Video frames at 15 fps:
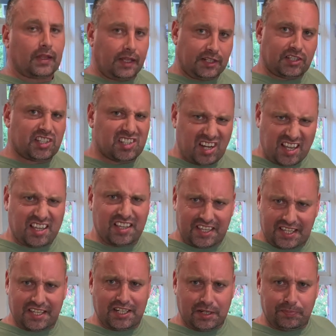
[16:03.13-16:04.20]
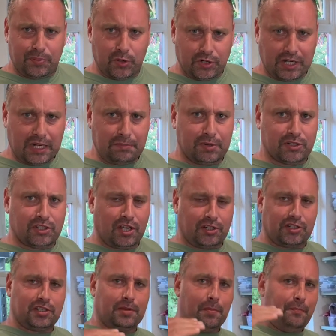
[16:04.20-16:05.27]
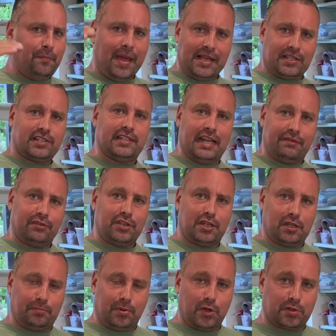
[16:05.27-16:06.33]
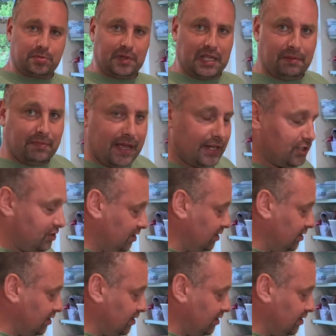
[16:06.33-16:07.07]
It's steak and kidney pudding, but done to the best level you could possibly imagine.